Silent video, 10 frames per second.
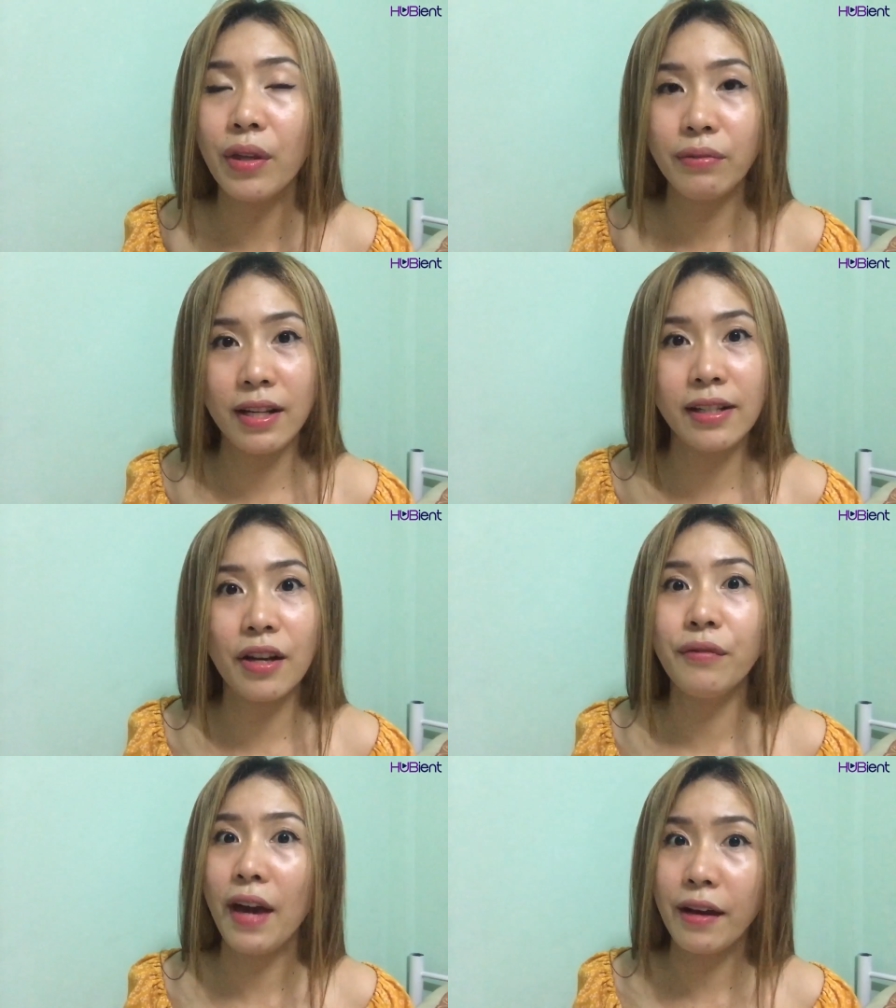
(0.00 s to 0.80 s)
the
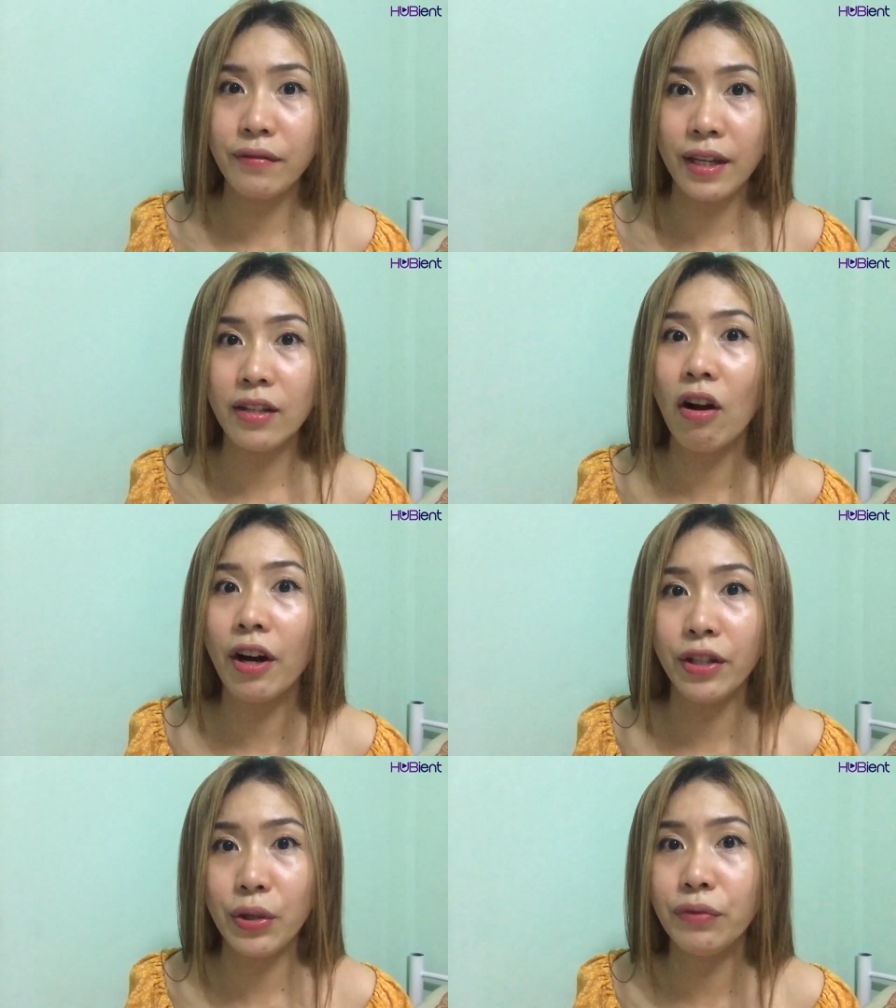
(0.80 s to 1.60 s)
risk of having
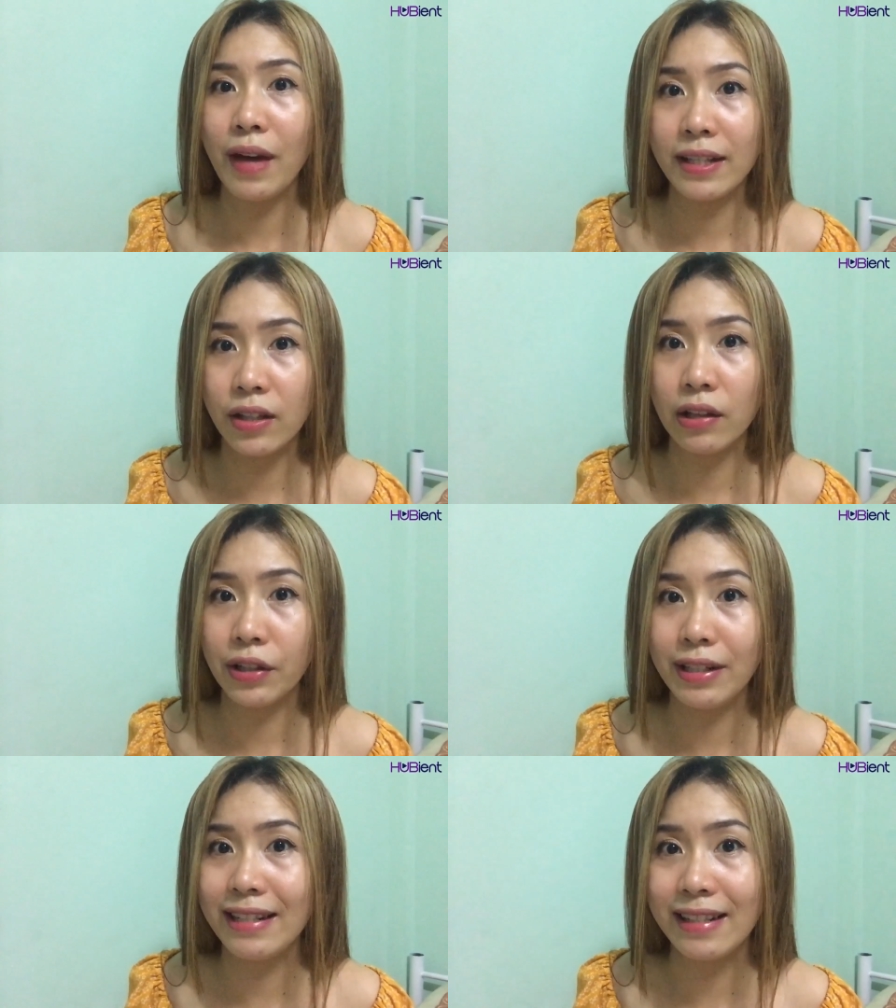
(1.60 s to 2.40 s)

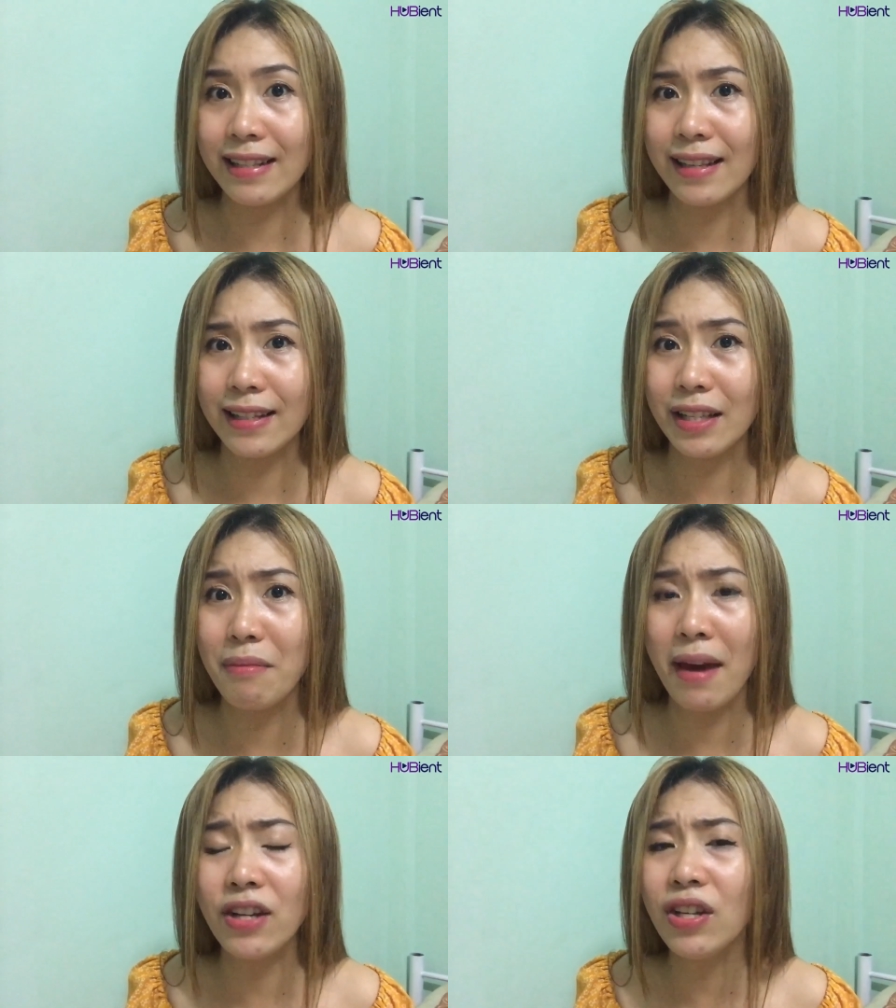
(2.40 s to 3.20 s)
cardiovascular diseases.
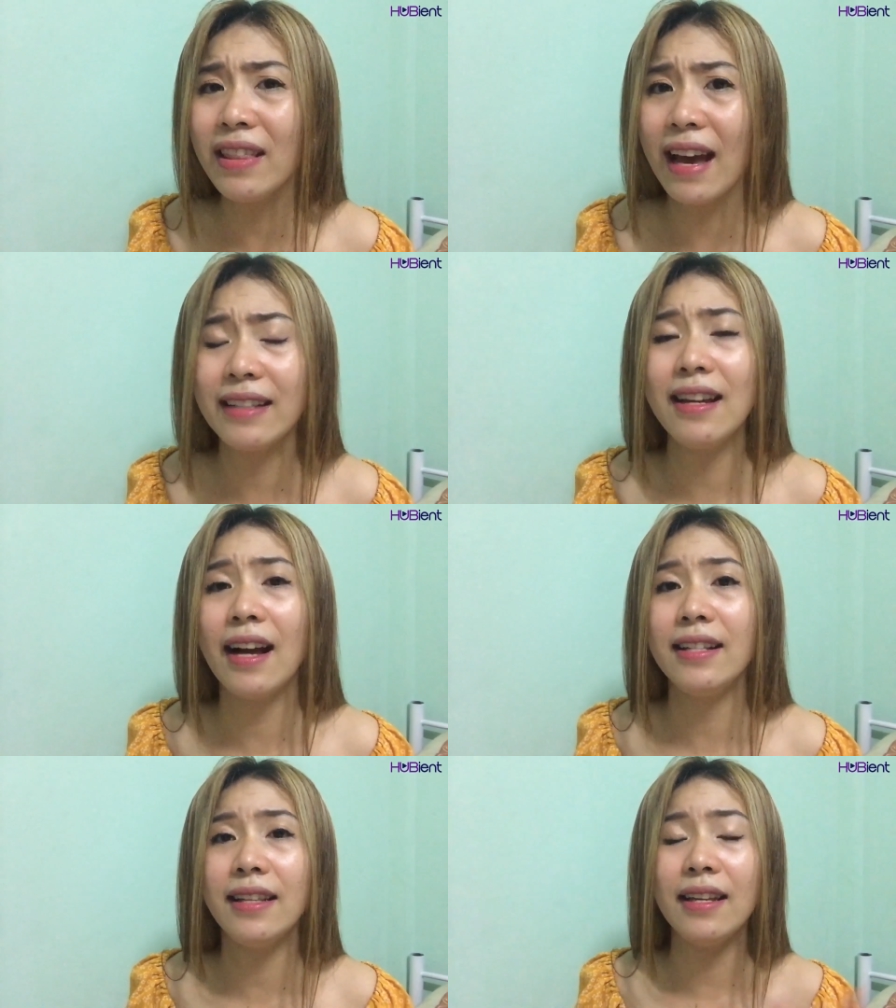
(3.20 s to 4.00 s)
Imagine that
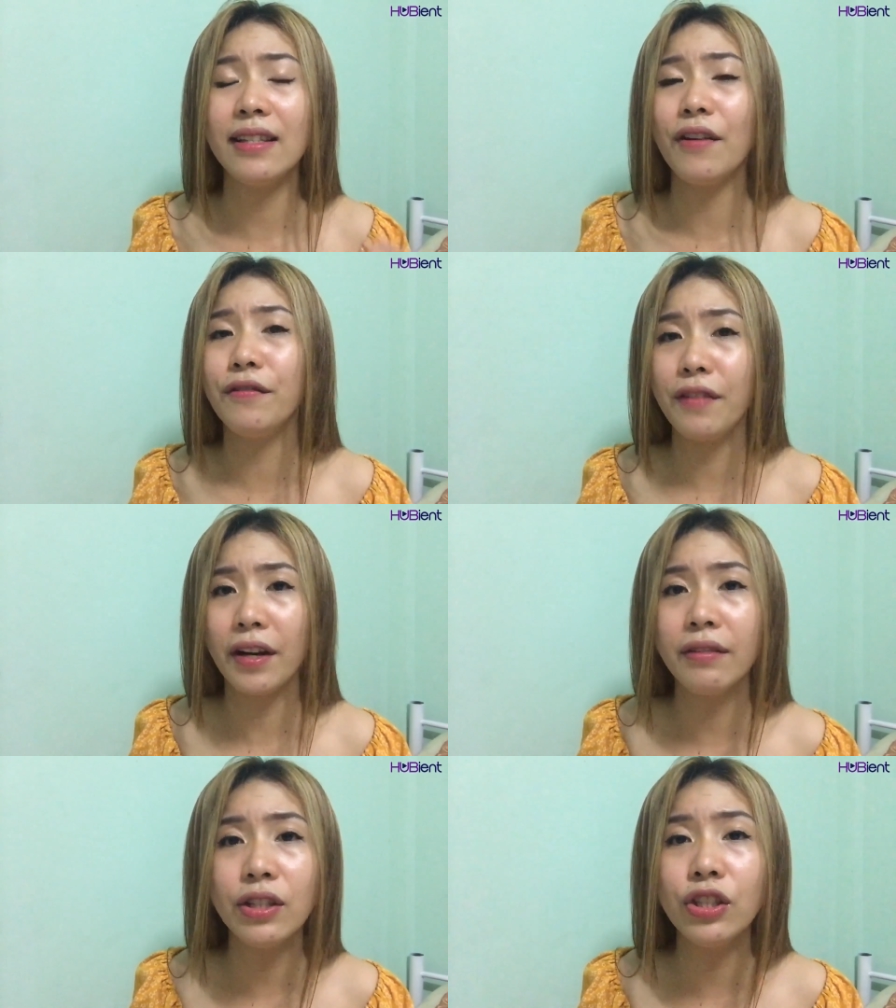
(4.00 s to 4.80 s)
guys, it's a
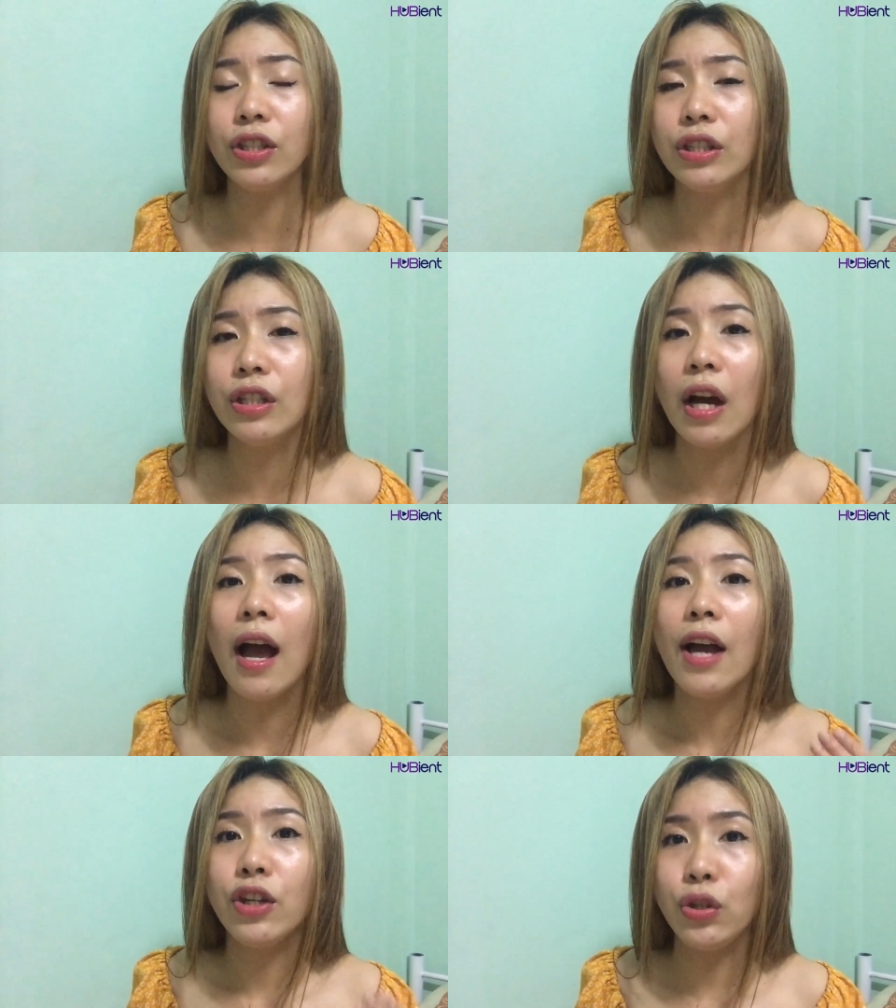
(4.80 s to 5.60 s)
very good
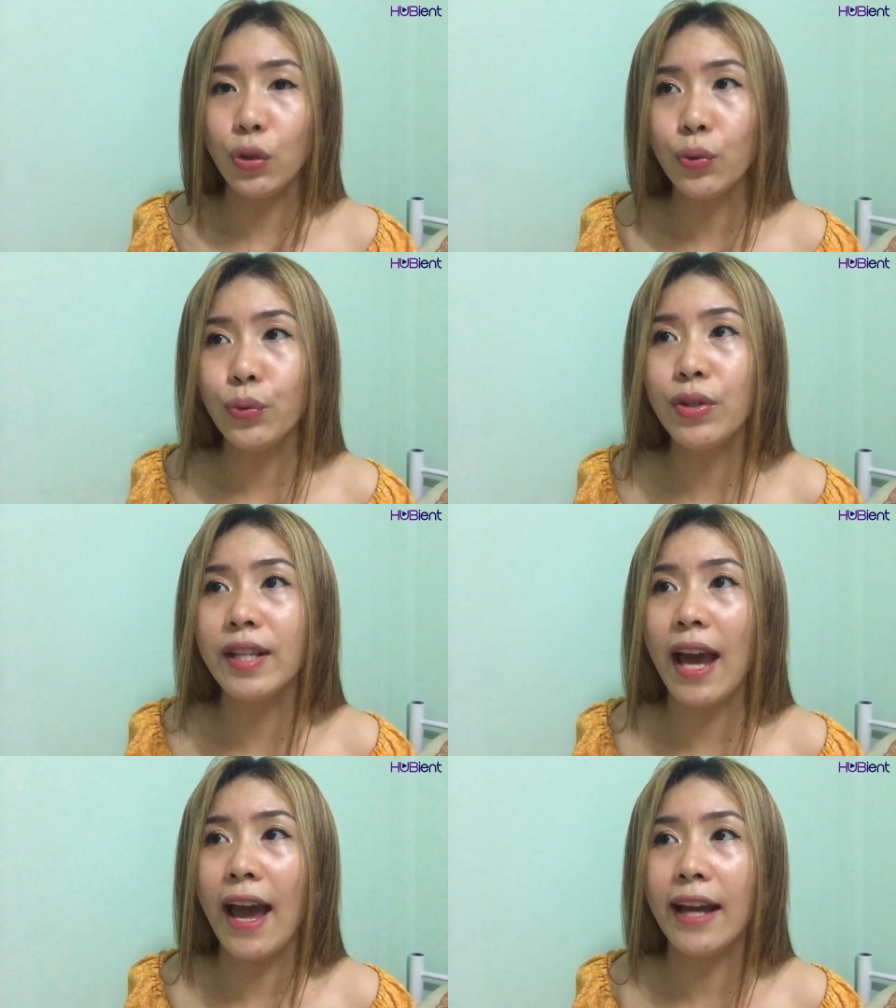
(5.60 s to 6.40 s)

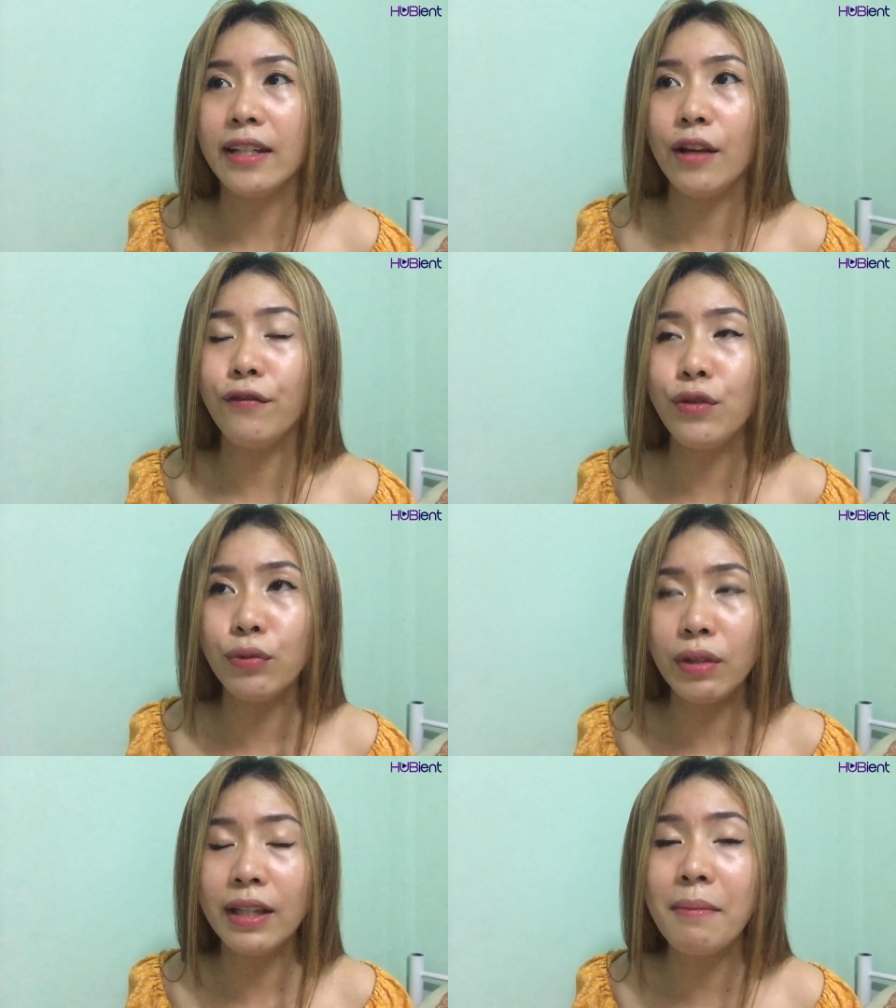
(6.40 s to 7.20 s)
use and if
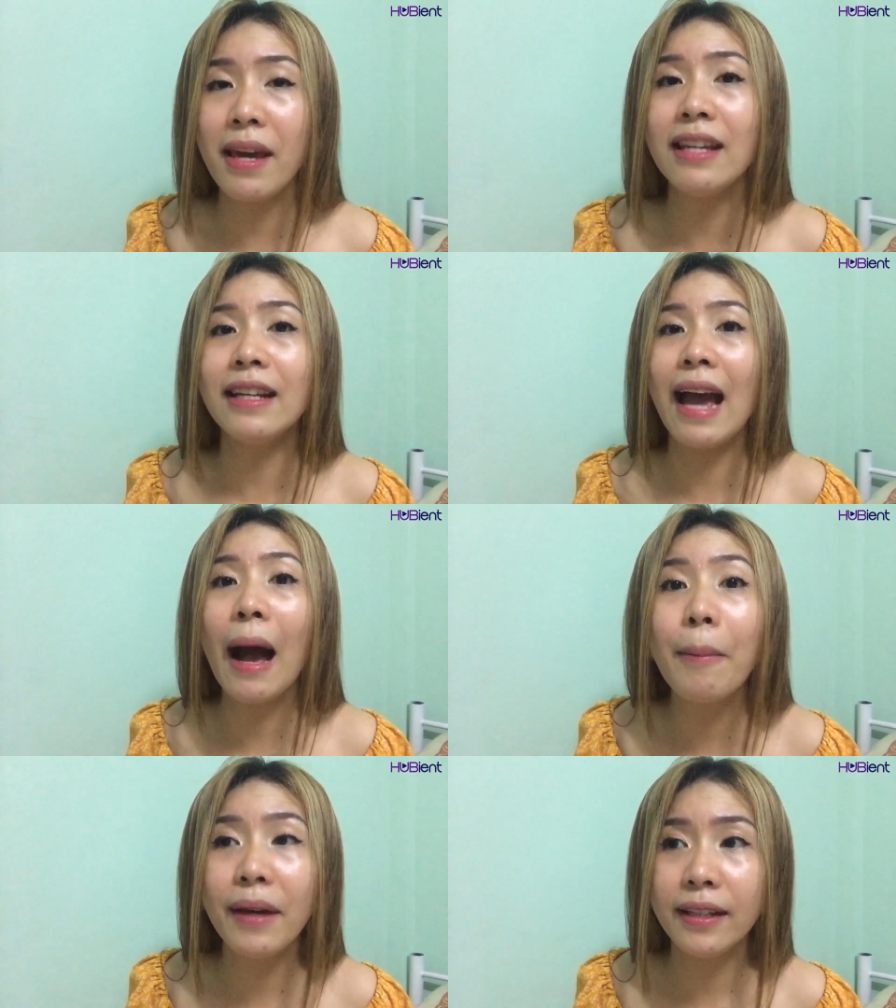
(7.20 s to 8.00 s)
you really make it a
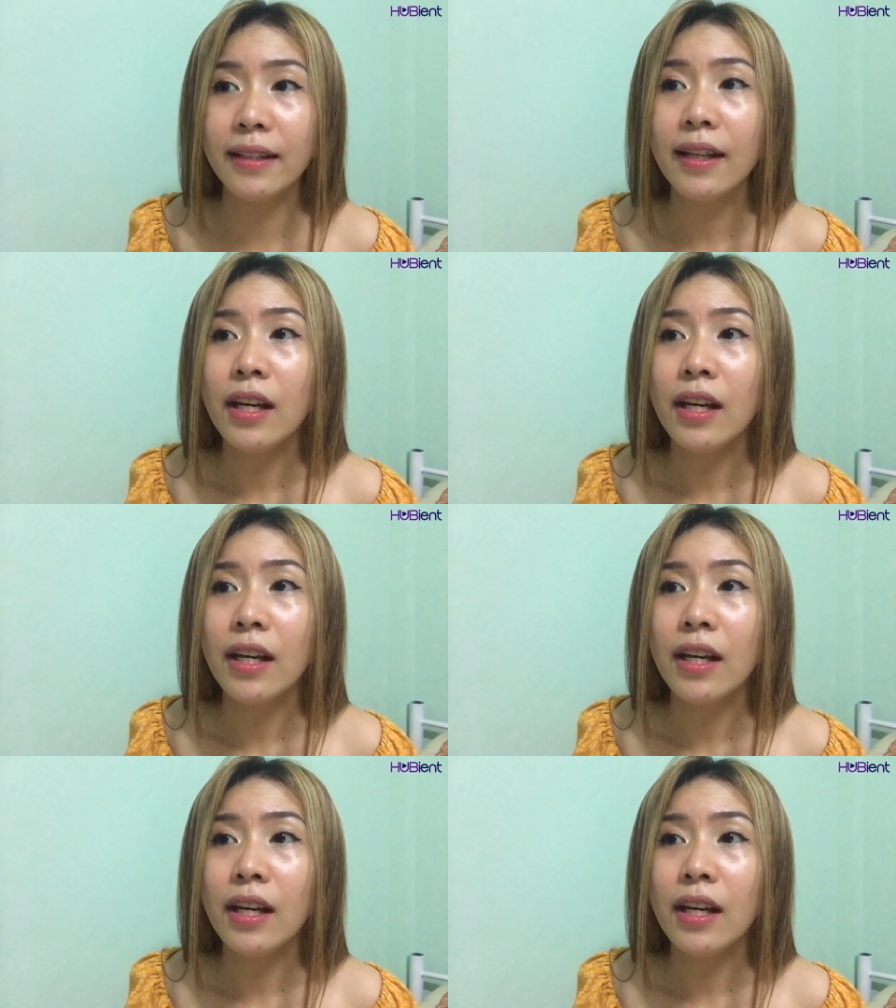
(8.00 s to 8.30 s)
habit,